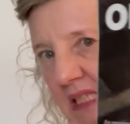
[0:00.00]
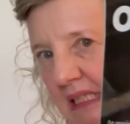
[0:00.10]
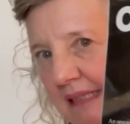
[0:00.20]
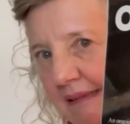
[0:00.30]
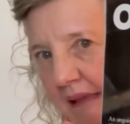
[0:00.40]

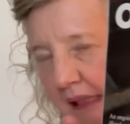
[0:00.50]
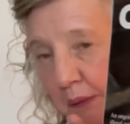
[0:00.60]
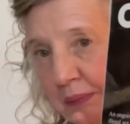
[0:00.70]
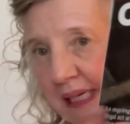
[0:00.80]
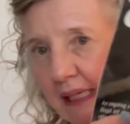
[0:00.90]
there's a little
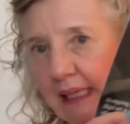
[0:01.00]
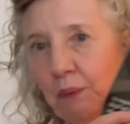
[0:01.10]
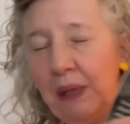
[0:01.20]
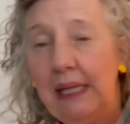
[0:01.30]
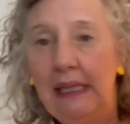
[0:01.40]
piggly
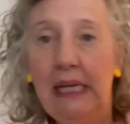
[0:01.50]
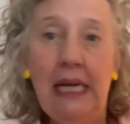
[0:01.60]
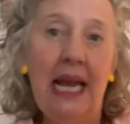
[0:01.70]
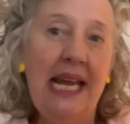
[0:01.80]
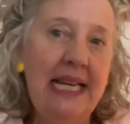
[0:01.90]
wiggly.
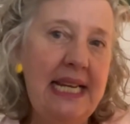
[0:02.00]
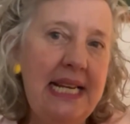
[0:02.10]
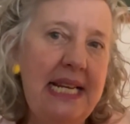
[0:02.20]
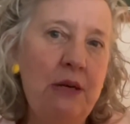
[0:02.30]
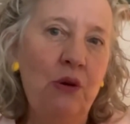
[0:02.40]
It
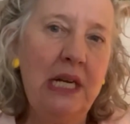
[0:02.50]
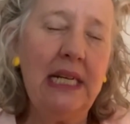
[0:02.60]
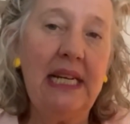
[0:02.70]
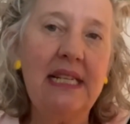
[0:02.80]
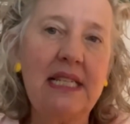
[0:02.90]

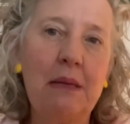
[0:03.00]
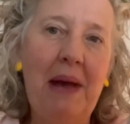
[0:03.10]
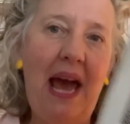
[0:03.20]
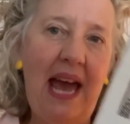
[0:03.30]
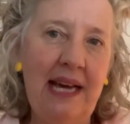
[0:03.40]
really is
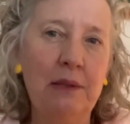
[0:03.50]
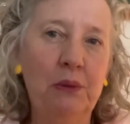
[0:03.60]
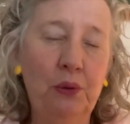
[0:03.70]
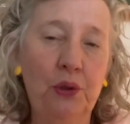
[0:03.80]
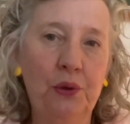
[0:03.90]
about animal
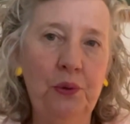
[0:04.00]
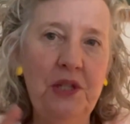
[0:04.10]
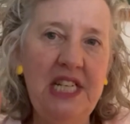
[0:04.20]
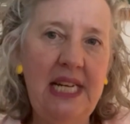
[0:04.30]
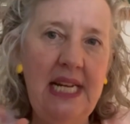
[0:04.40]

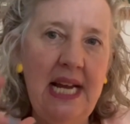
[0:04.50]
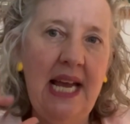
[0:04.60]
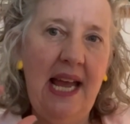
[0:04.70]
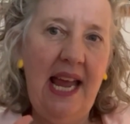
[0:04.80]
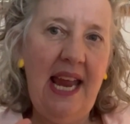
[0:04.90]
cruelty
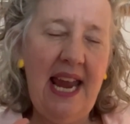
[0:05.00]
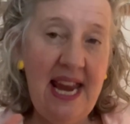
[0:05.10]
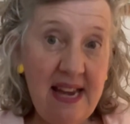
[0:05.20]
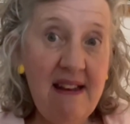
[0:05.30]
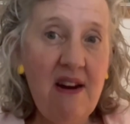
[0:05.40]

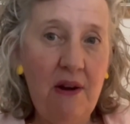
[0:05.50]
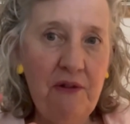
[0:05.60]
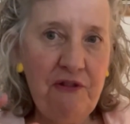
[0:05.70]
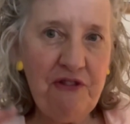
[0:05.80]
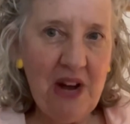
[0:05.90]
in
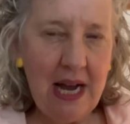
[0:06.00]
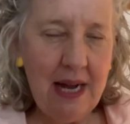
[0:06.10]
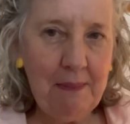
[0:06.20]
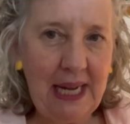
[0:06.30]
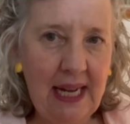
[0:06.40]

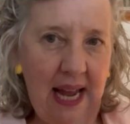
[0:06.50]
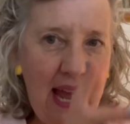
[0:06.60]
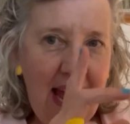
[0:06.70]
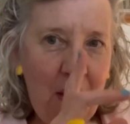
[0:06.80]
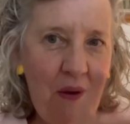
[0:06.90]
farming.
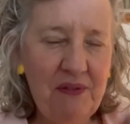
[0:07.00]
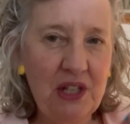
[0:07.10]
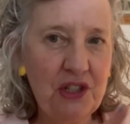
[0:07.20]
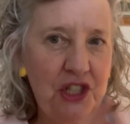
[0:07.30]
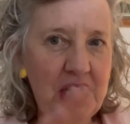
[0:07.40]
However,
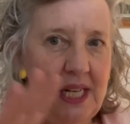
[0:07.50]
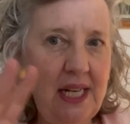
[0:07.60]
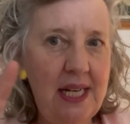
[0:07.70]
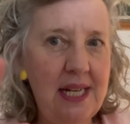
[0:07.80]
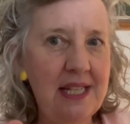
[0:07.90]

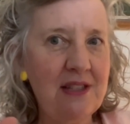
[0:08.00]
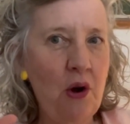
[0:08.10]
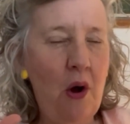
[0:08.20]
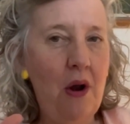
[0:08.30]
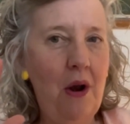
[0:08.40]
she is
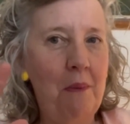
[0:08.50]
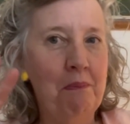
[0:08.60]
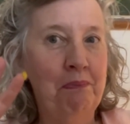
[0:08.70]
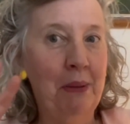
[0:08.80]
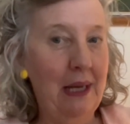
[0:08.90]
not
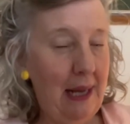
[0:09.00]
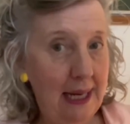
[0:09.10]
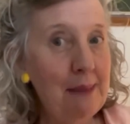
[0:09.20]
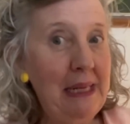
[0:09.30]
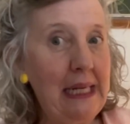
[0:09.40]

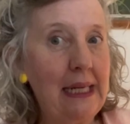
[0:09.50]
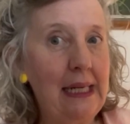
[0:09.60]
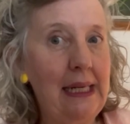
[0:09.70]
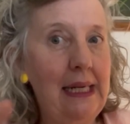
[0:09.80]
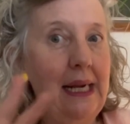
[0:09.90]
blaming
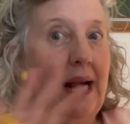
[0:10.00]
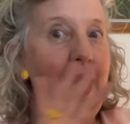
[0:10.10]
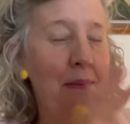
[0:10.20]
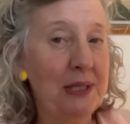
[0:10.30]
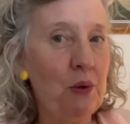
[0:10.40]

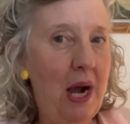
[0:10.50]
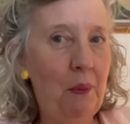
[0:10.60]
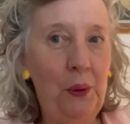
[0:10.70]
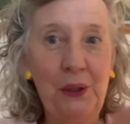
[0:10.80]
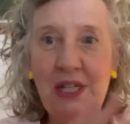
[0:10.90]
abattoir
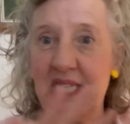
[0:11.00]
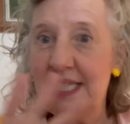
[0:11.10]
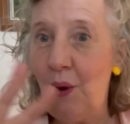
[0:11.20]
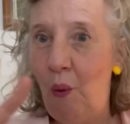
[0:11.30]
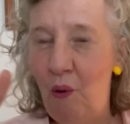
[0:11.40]
workers
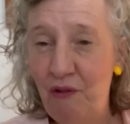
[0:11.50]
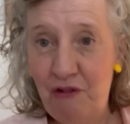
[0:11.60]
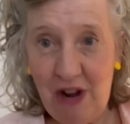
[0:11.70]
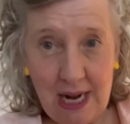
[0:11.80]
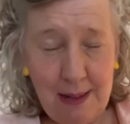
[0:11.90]
or
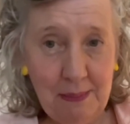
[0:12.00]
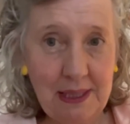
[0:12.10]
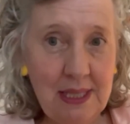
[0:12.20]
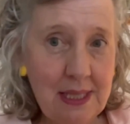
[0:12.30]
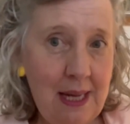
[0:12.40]

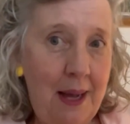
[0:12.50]
farmers,